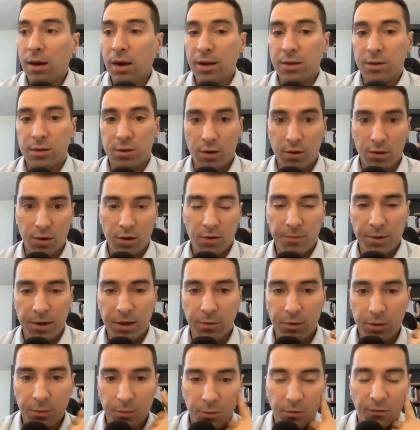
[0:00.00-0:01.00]
And so they'll be
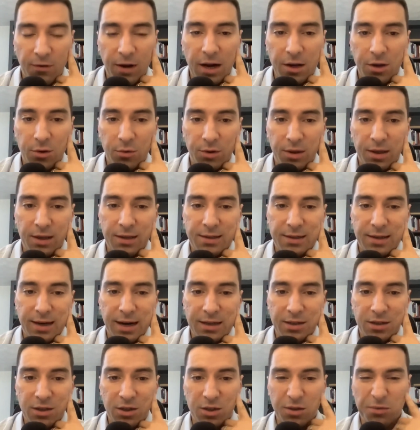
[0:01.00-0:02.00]
able to provide you with
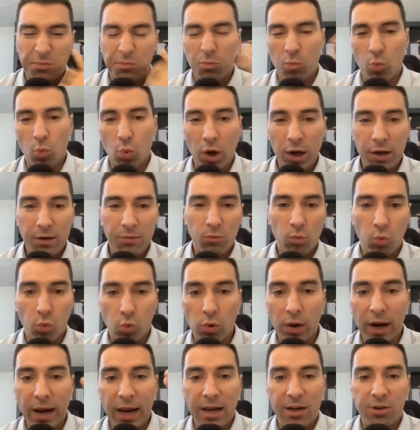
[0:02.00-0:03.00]
insights as to what
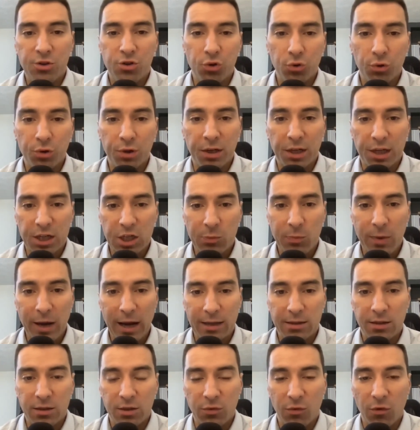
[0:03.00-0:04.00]
range you can
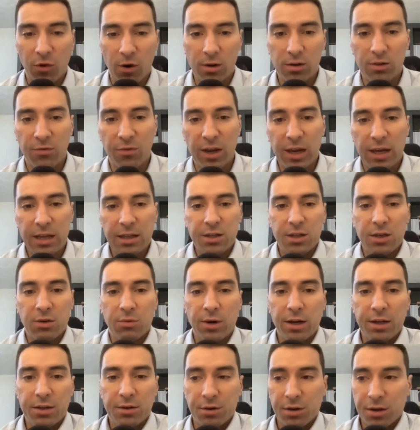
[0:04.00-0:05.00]
expect as far as vacancy
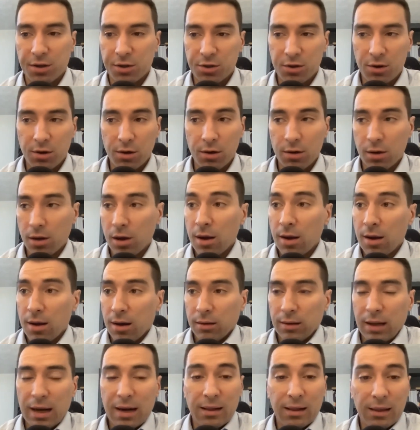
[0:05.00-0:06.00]
rates are concerned.
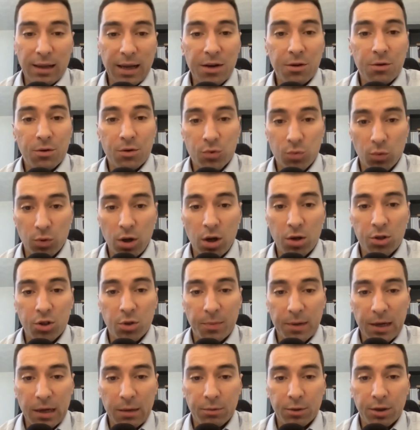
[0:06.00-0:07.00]
A lot of lenders will also
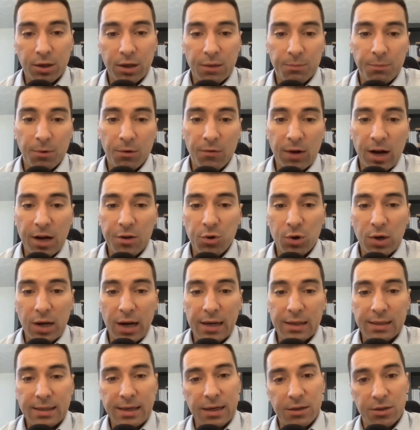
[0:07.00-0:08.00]
be able to provide you
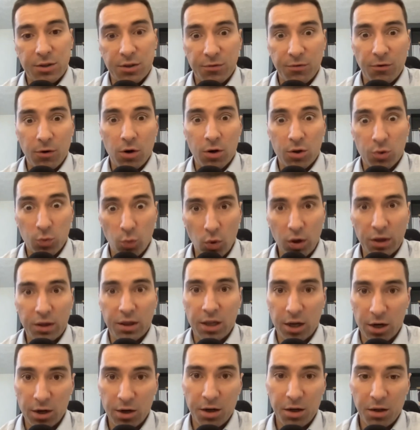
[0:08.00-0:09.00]
context as far as what
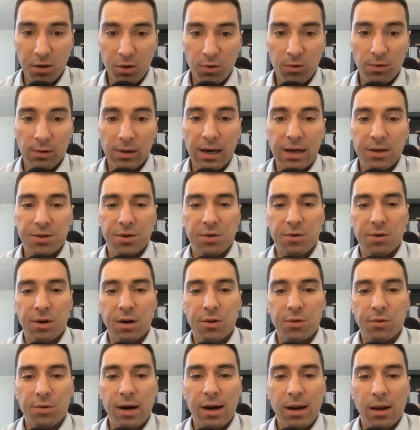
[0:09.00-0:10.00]
they're going to utilize in their
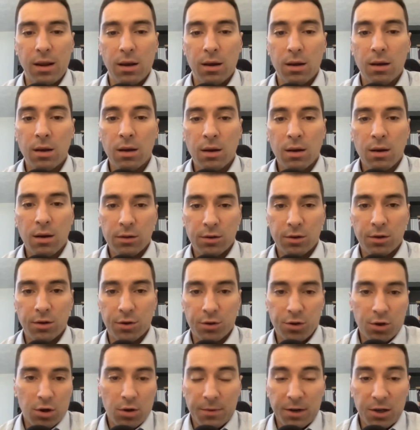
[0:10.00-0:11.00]
underwriting to
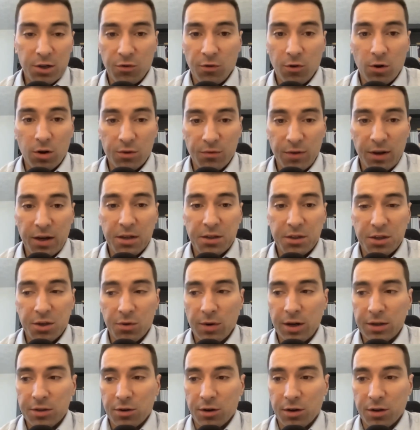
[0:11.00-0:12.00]
determine as far as vacancy
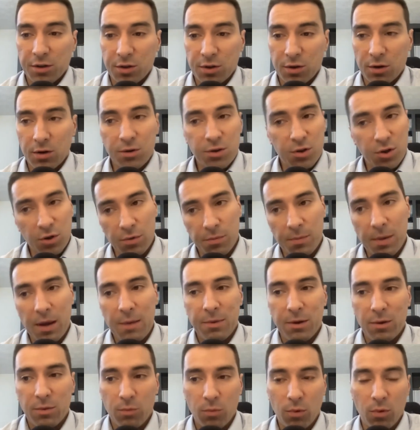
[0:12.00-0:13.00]
rates are concerned. So it may
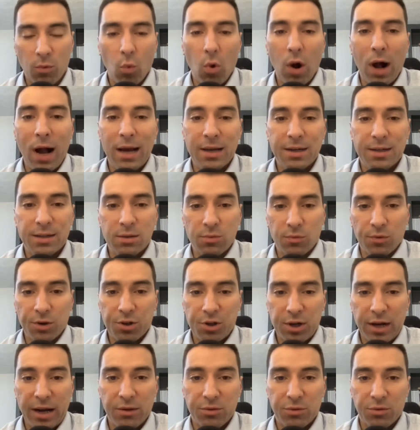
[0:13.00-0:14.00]
be wise to
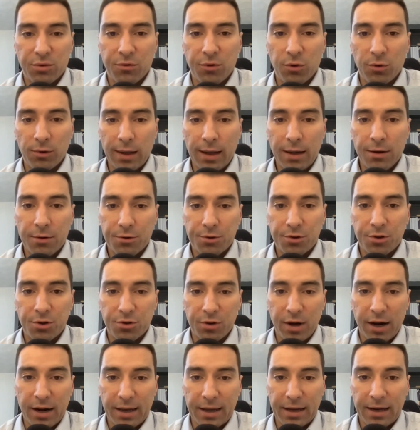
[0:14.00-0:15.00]
reach out to a few lenders to
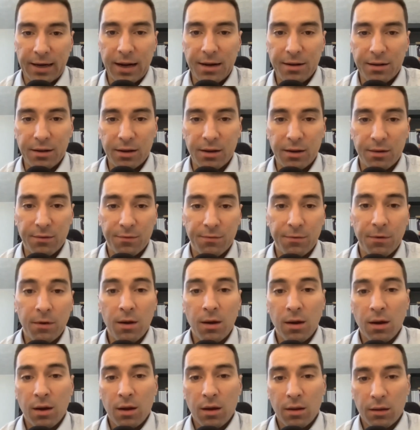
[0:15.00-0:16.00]
try to get an idea of
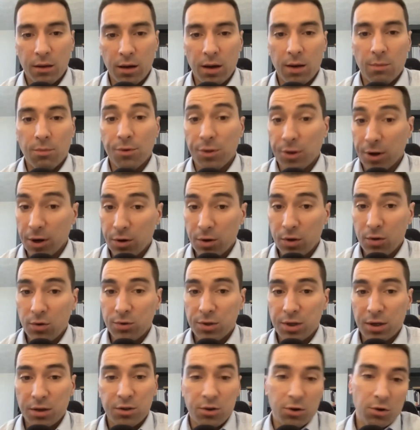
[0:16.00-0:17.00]
the number they're
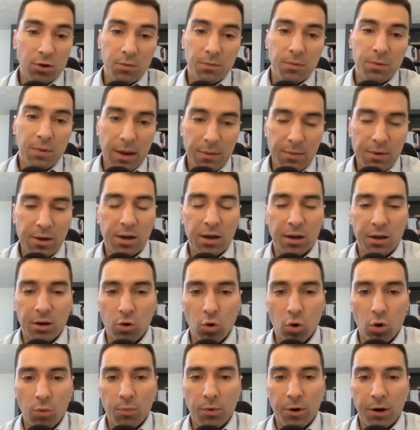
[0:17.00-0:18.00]
using, so you maybe can
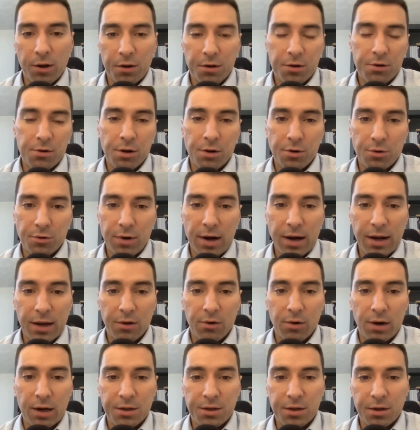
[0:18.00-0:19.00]
incorporate it in your underwriting
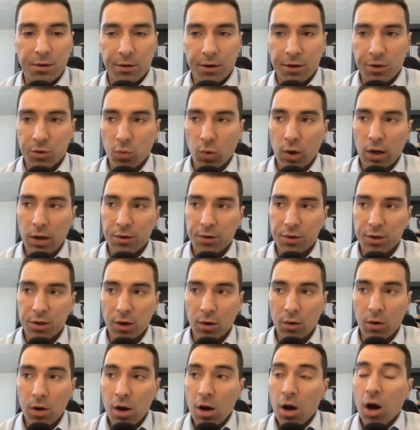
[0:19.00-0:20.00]
criteria as well.
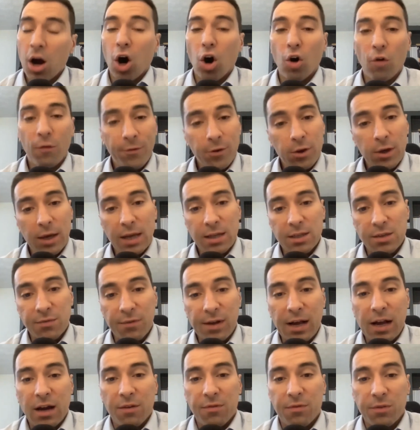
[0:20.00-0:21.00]
So hopefully you gain some
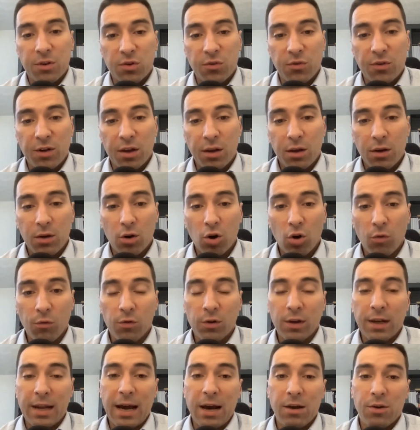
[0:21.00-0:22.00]
value from this video.
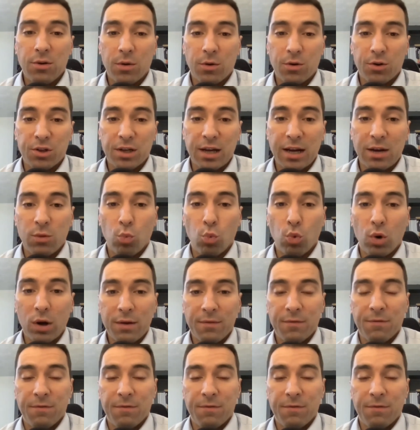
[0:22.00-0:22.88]
Hopefully now you understand what